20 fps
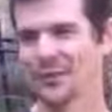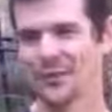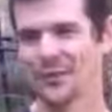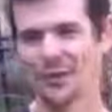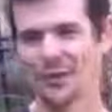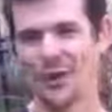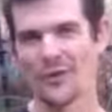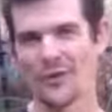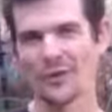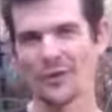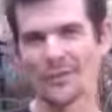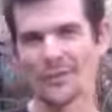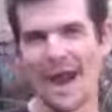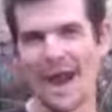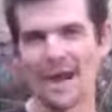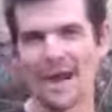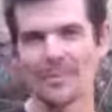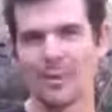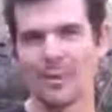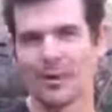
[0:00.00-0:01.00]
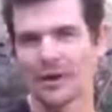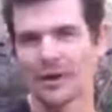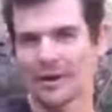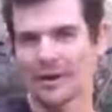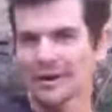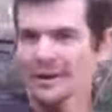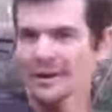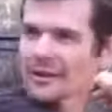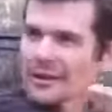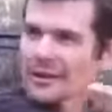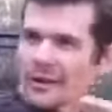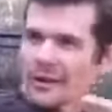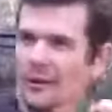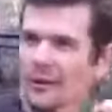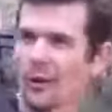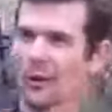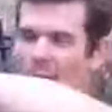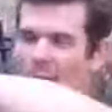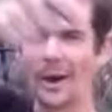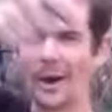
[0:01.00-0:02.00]
throw this MacBook
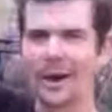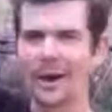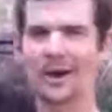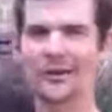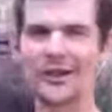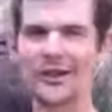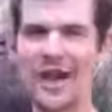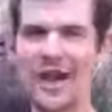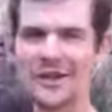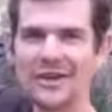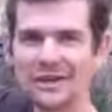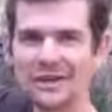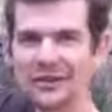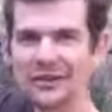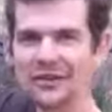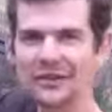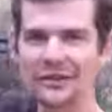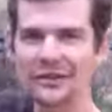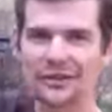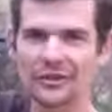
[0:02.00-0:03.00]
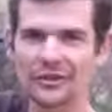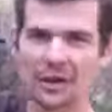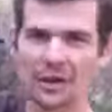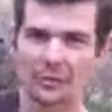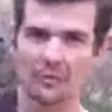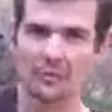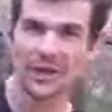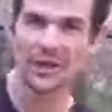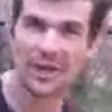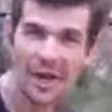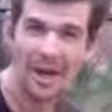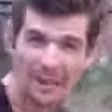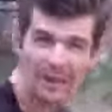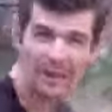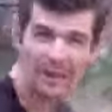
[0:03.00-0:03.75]
all the way to Los Angeles. Just I'm going to pick it up